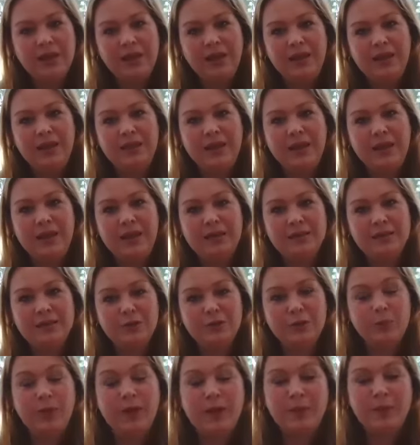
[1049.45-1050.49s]
and that's
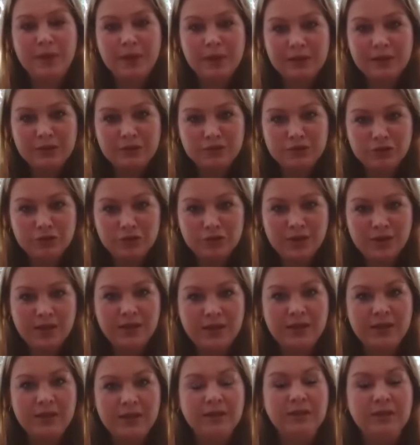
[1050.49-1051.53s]
your payment
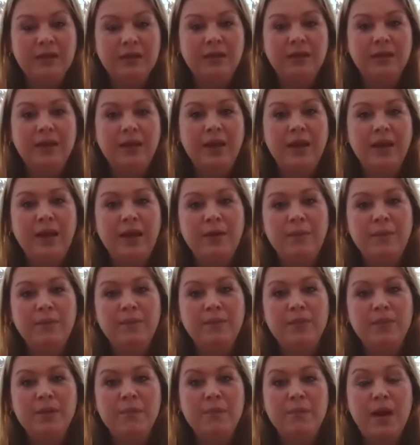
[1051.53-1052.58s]
history,
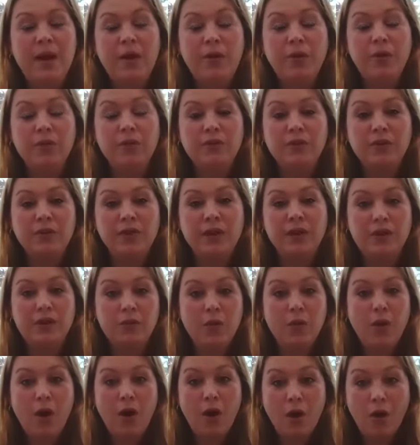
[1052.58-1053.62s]
um, the amount that
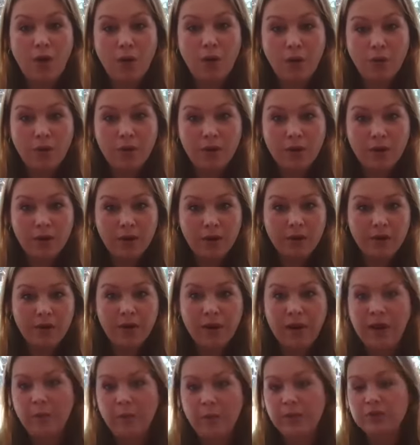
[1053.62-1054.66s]
you owe on
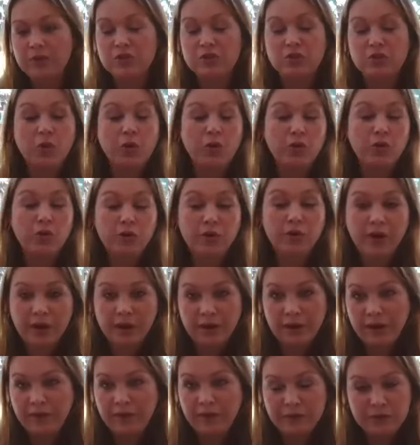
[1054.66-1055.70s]
how much total
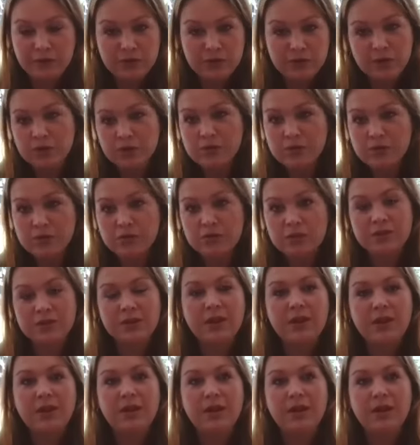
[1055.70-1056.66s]
credit have you used,